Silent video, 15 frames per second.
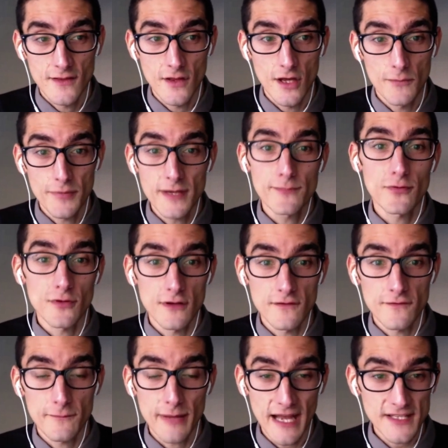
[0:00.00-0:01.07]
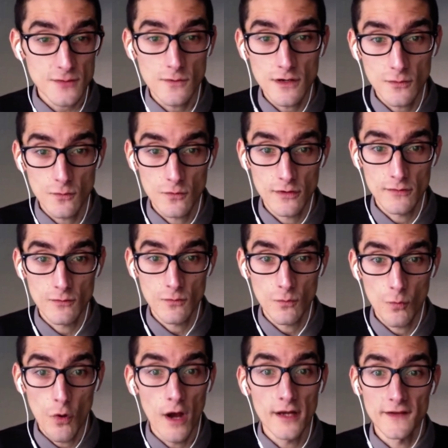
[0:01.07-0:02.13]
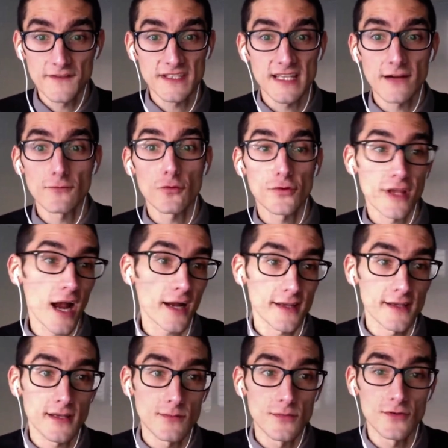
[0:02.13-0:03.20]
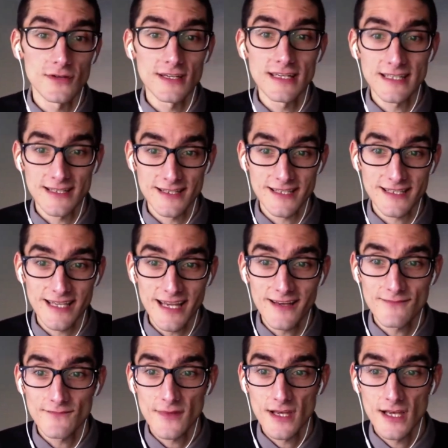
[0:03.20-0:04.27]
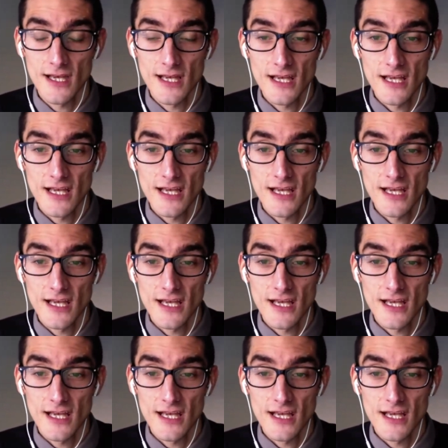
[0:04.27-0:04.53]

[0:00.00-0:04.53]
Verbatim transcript: The people of Pascua were one of several Yaqui communities in the state.